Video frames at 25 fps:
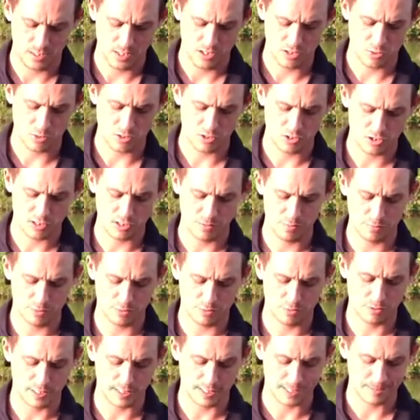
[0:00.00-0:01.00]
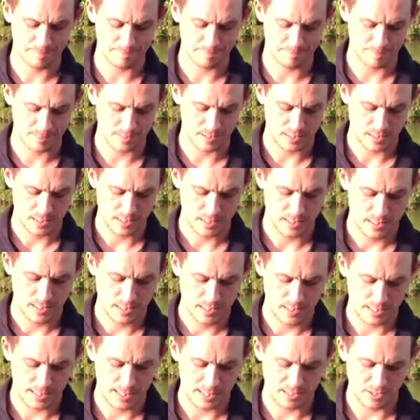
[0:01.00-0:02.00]
What a simple rig.
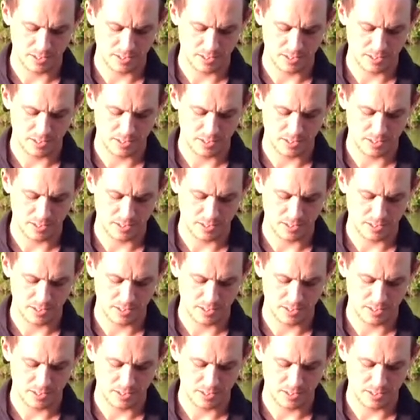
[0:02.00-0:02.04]
Now,